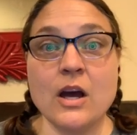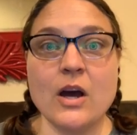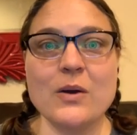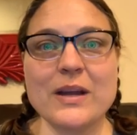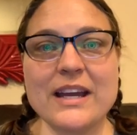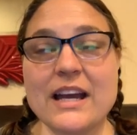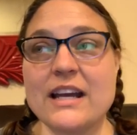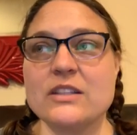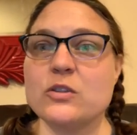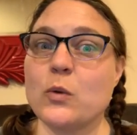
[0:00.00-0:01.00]
Okay,
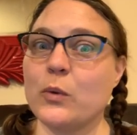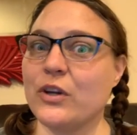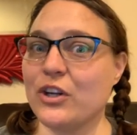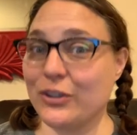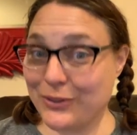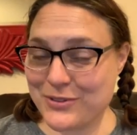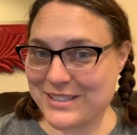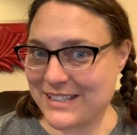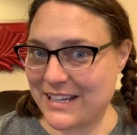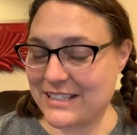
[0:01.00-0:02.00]
guys, we're going to learn the
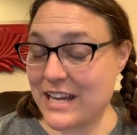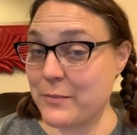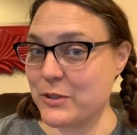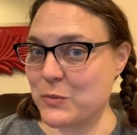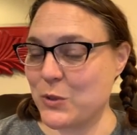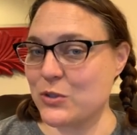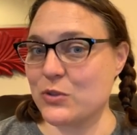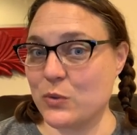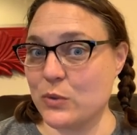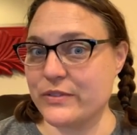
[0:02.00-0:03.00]
St. Thomas More
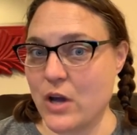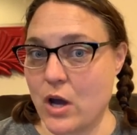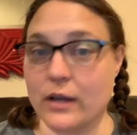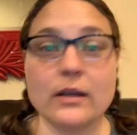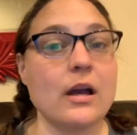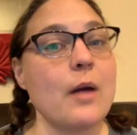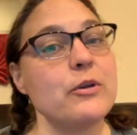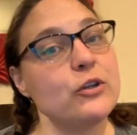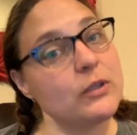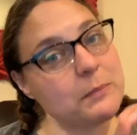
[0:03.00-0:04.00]
School song. I'm going
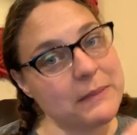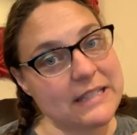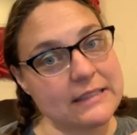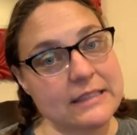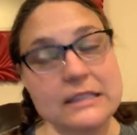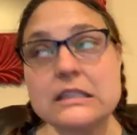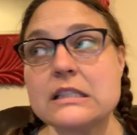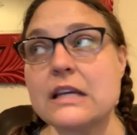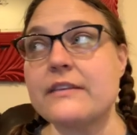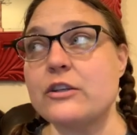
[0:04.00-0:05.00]
to do it in pieces,
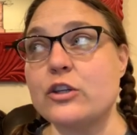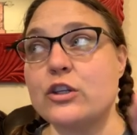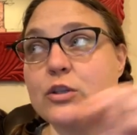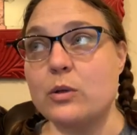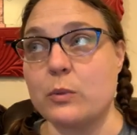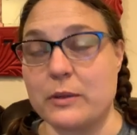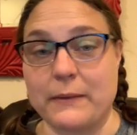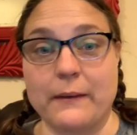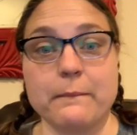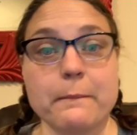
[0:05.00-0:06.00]
and then you can do it with me.